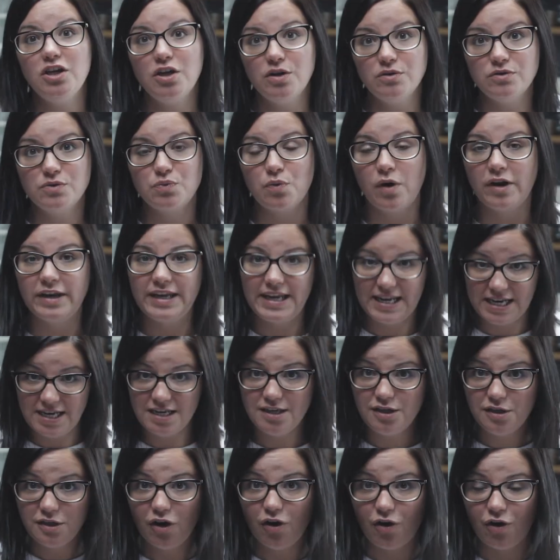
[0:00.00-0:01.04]
use one
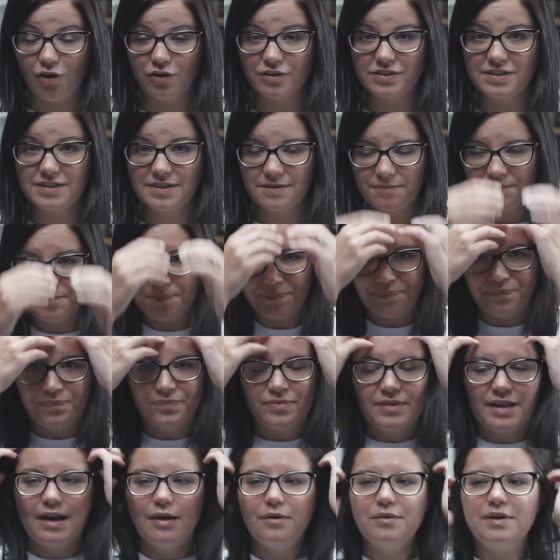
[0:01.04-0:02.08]
in yours.
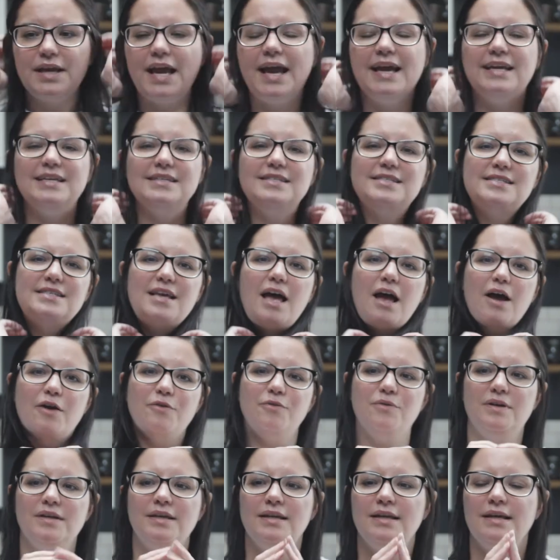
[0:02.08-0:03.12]
Okay, so